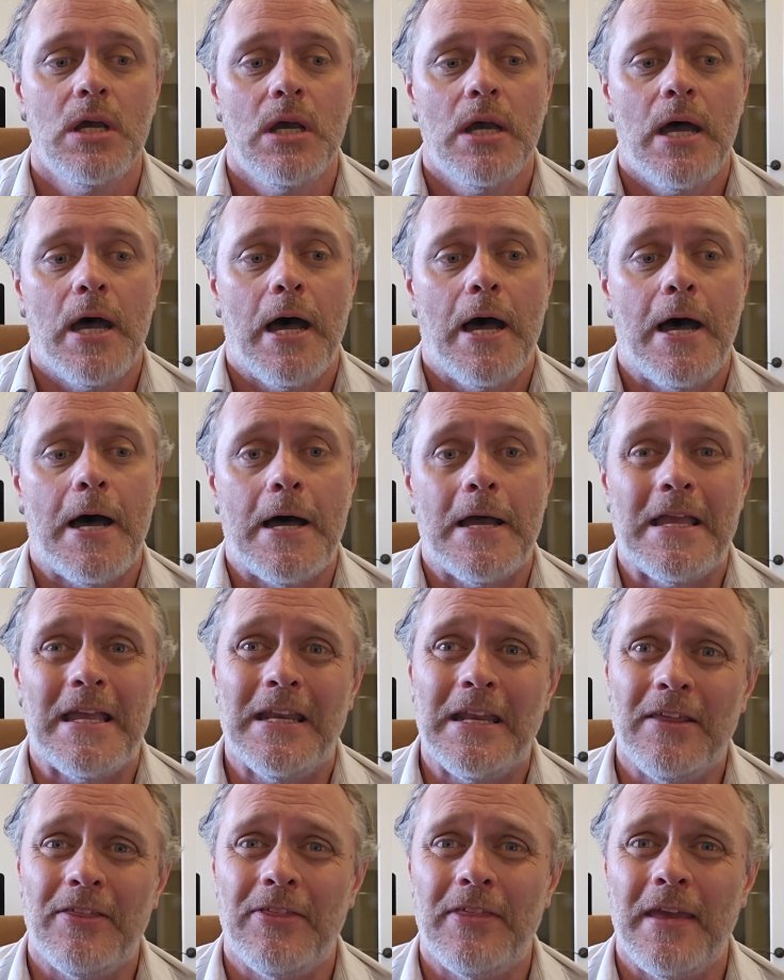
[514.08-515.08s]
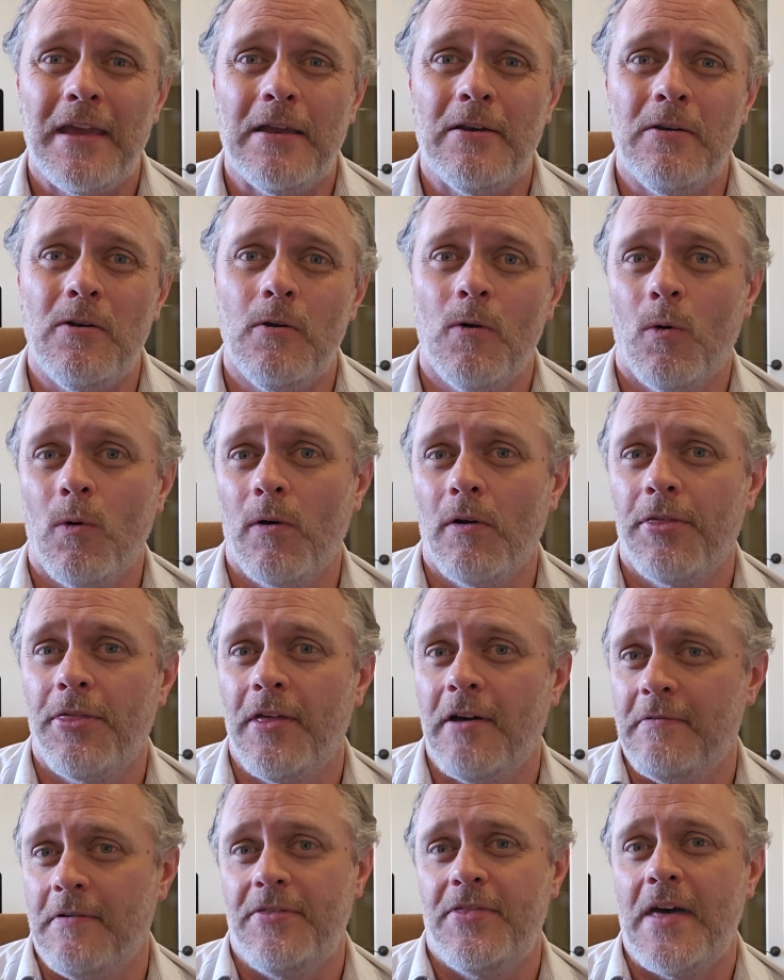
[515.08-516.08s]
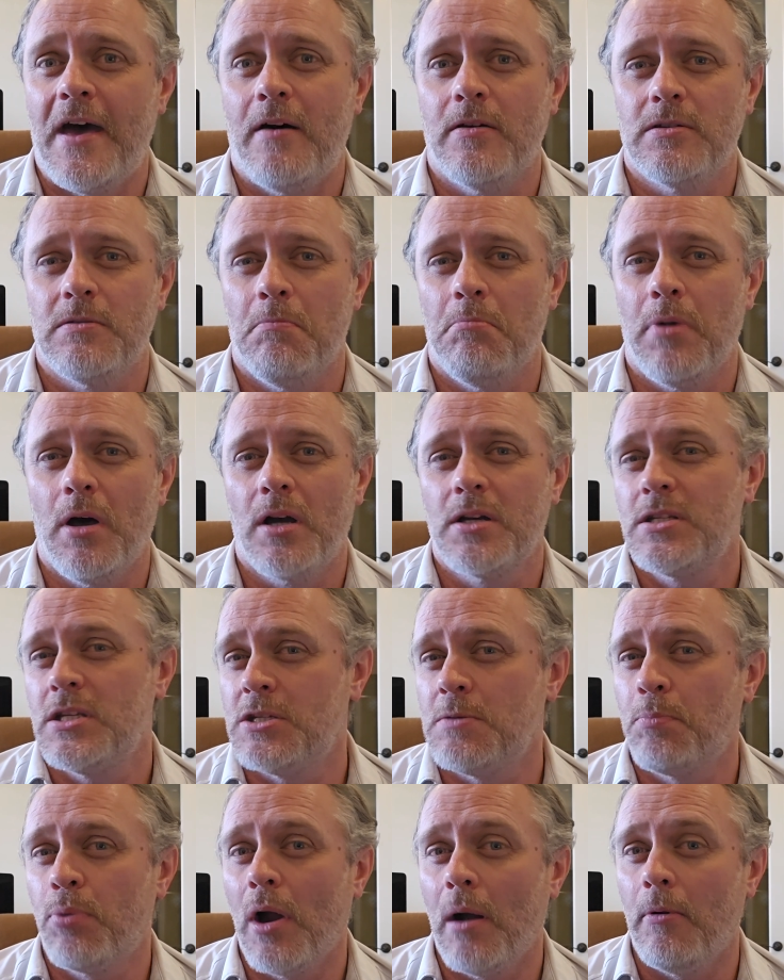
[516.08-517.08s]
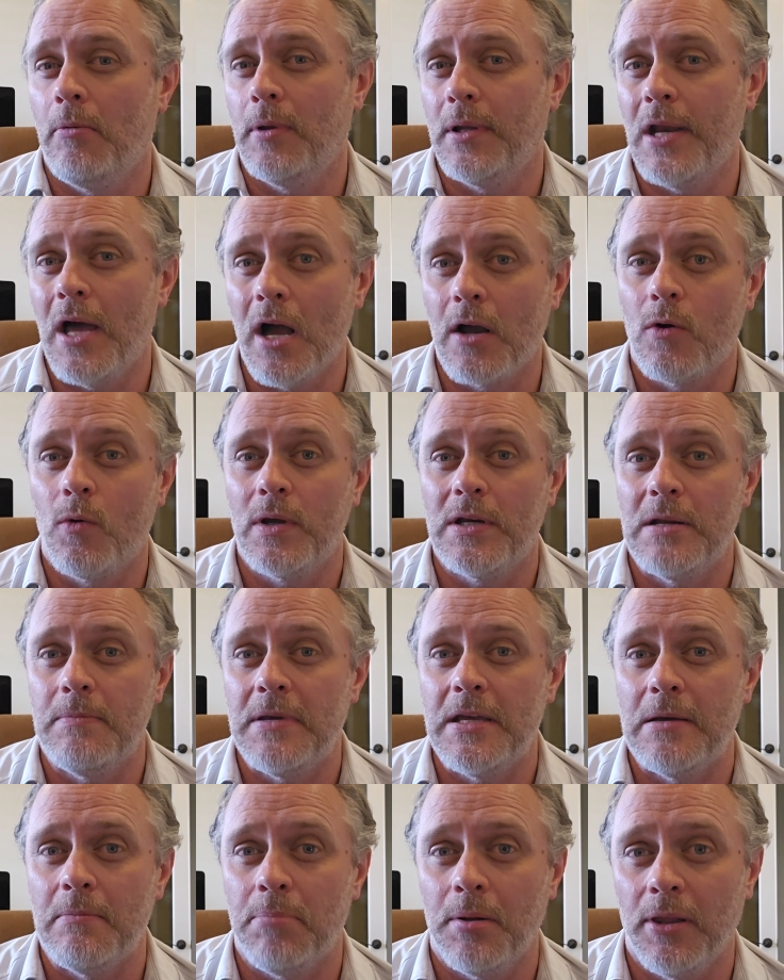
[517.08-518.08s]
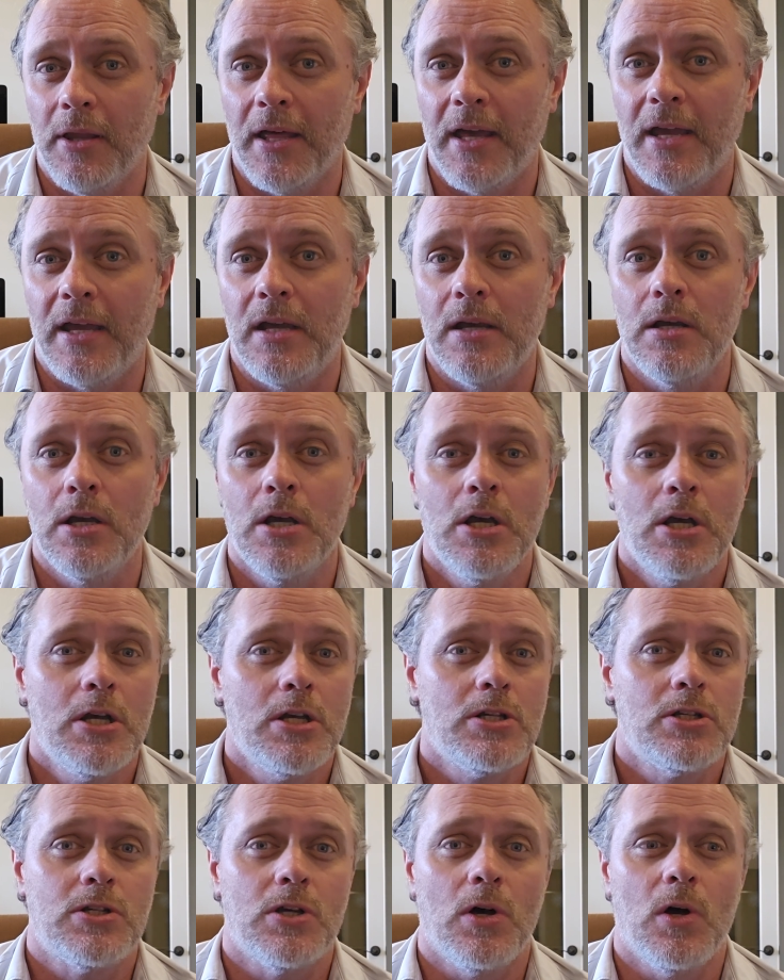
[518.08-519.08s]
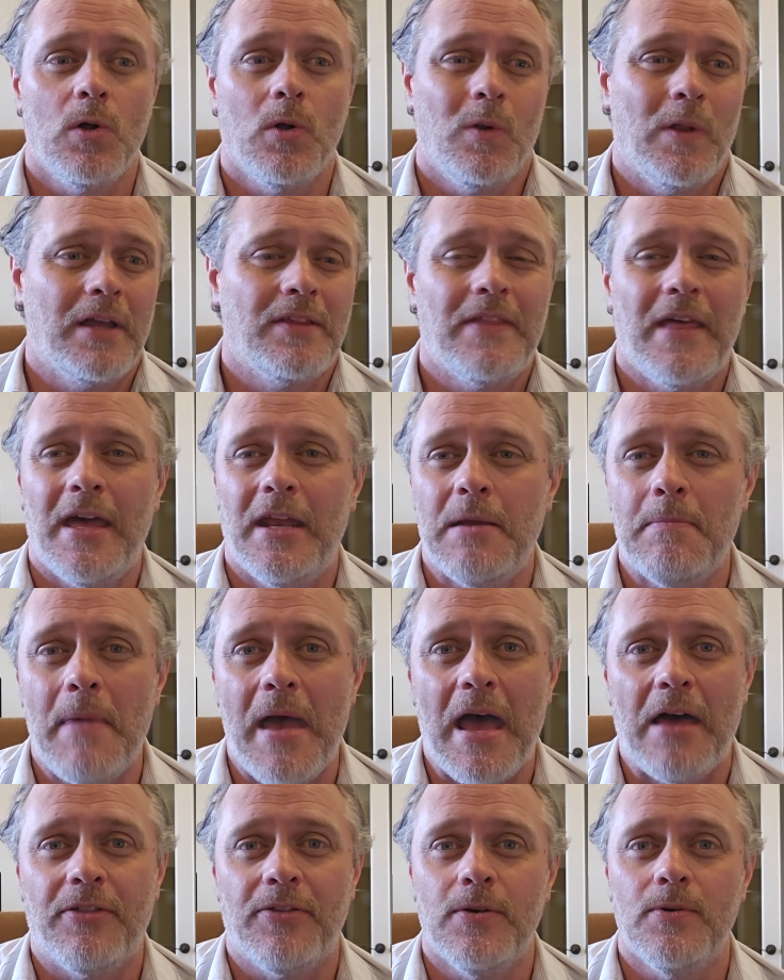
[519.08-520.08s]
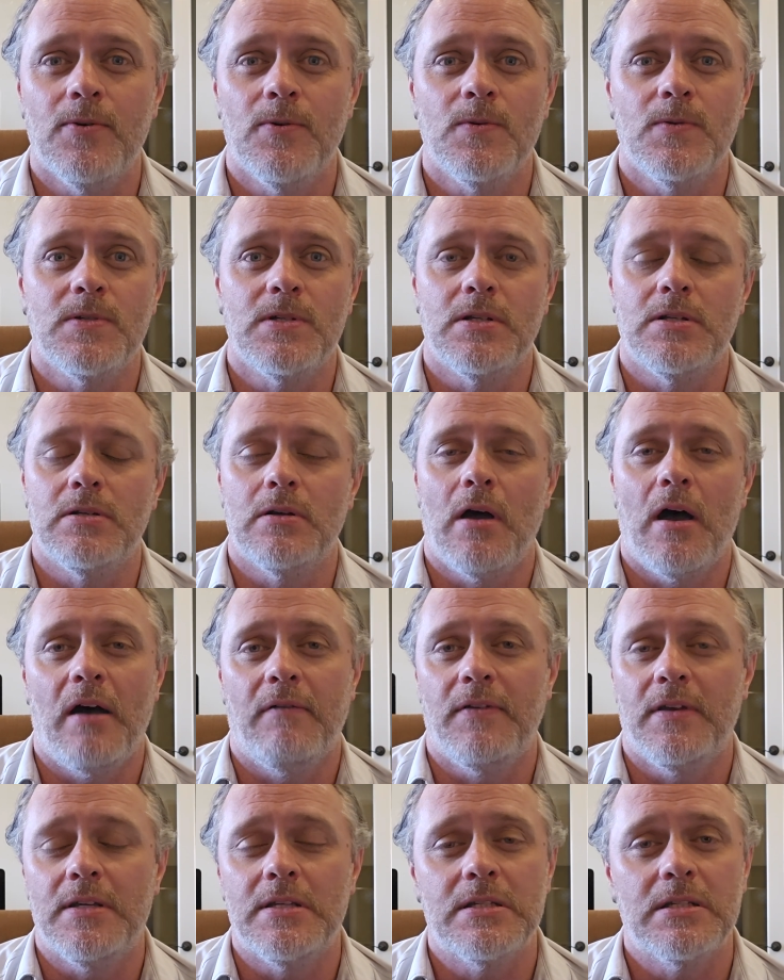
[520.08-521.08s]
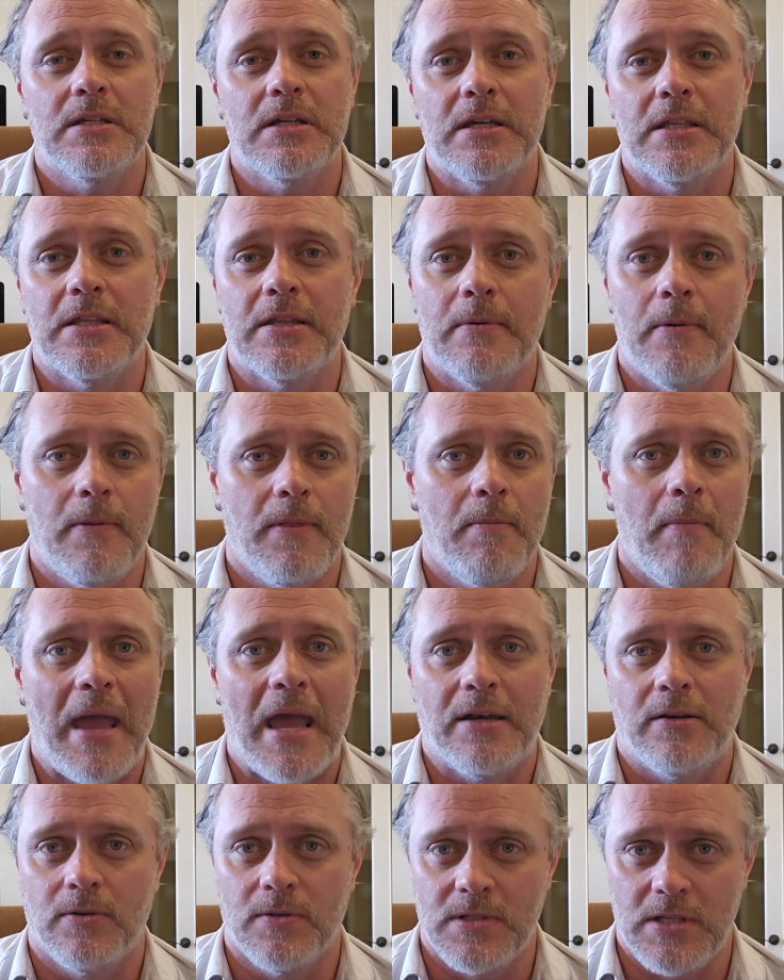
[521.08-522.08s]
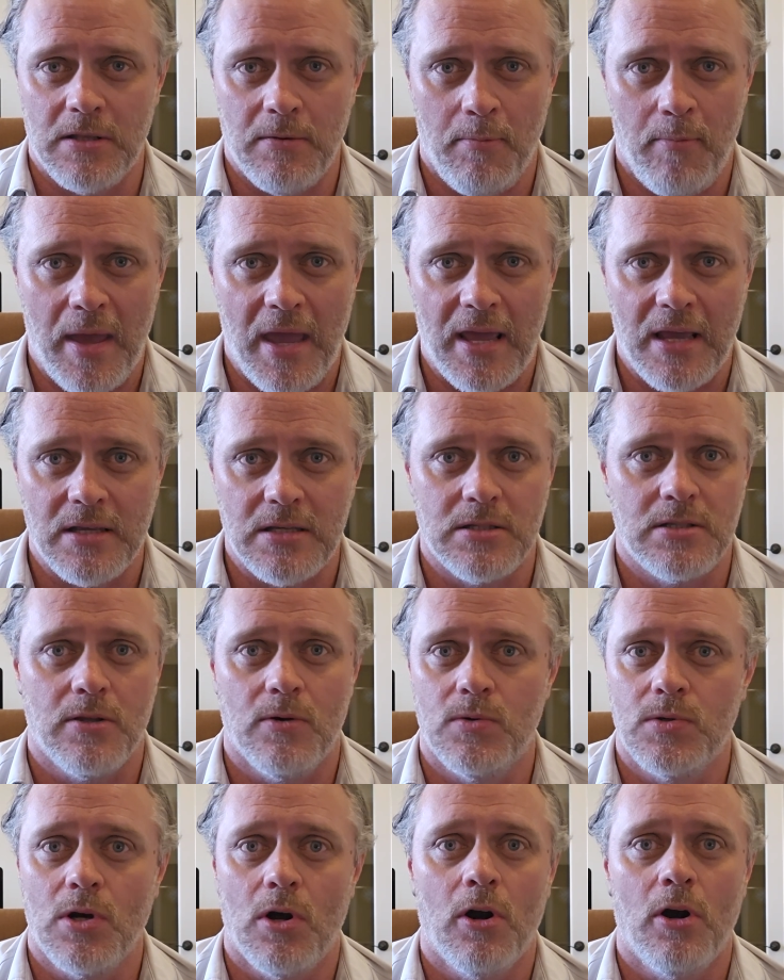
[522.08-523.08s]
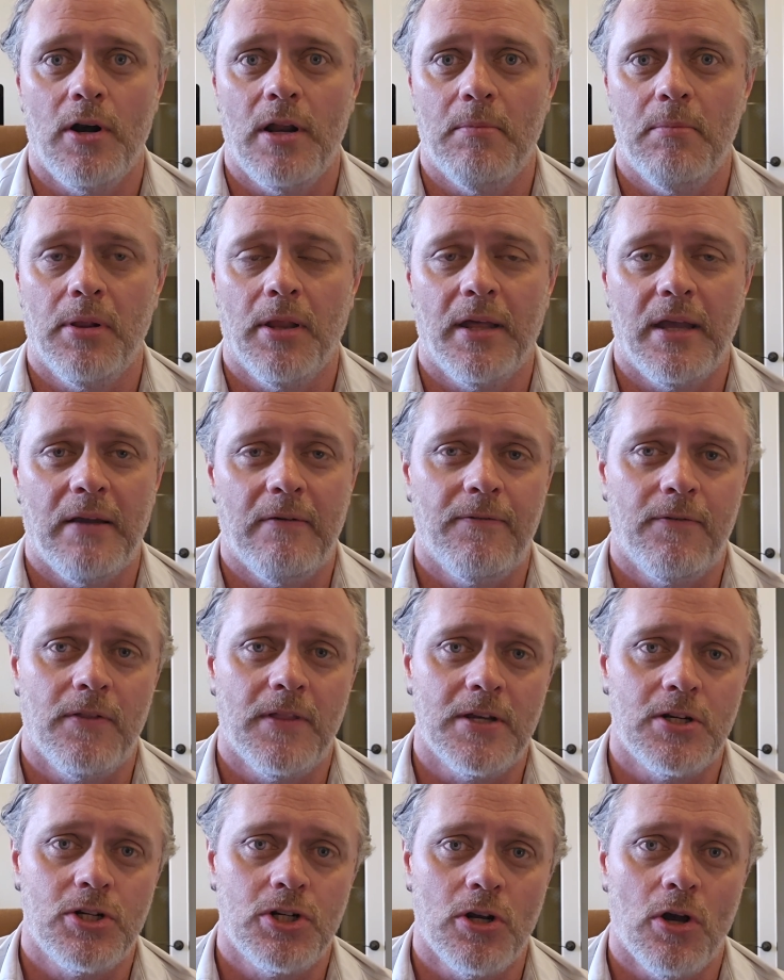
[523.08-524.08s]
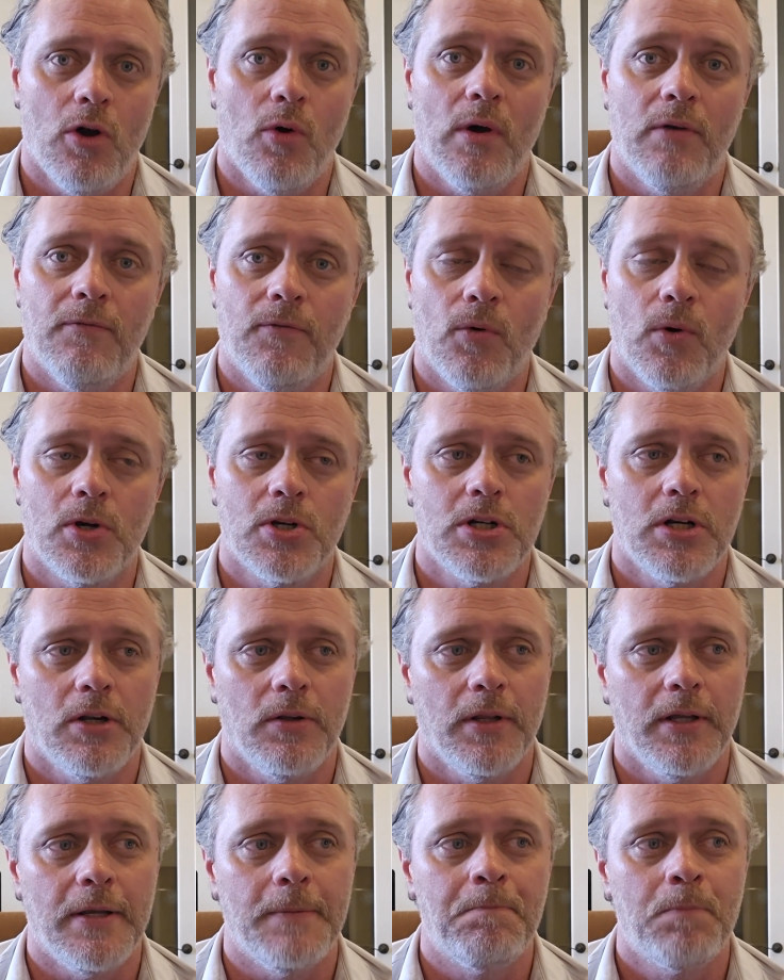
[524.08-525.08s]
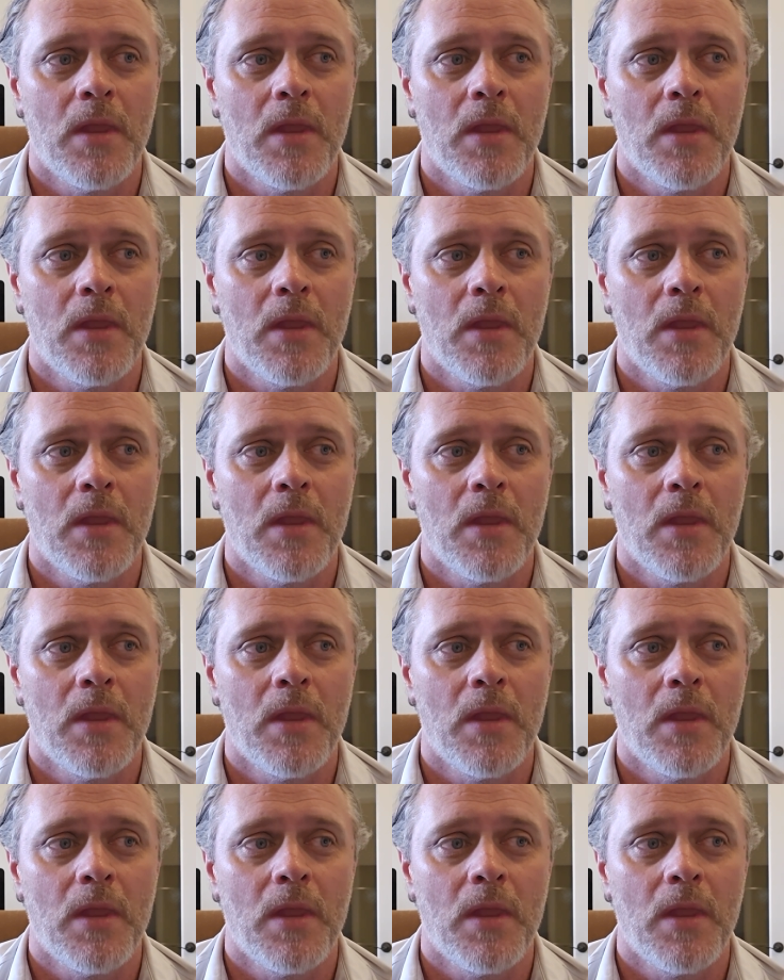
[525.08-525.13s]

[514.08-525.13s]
Anything north of $1,000 is probably not going to be in play. So like the Eddie Matthews and obviously the Mantles and the Mays, those aren't in play for this show, unfortunately.